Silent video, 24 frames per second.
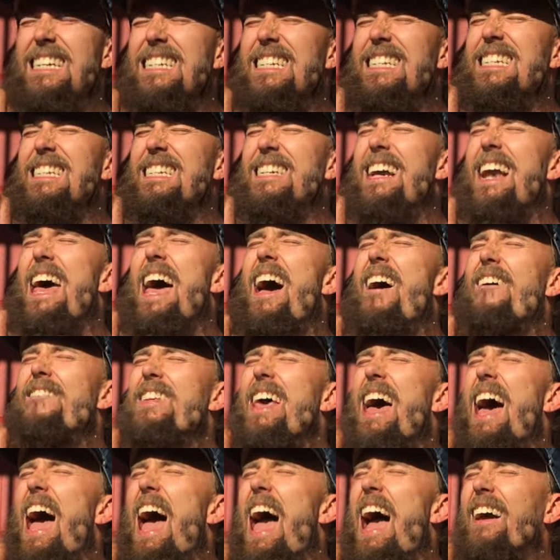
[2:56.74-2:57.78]
she's gonna have
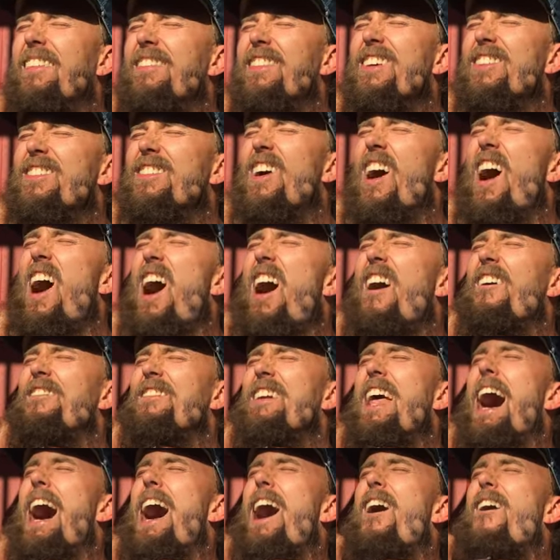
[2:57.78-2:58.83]
to hack this off
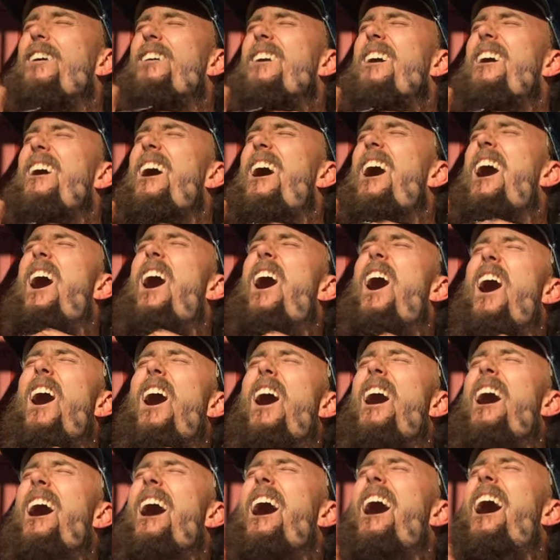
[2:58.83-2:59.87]
now,
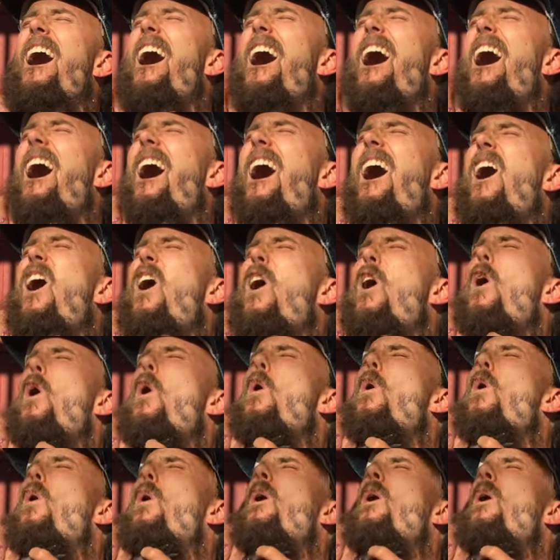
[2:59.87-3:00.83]
oh,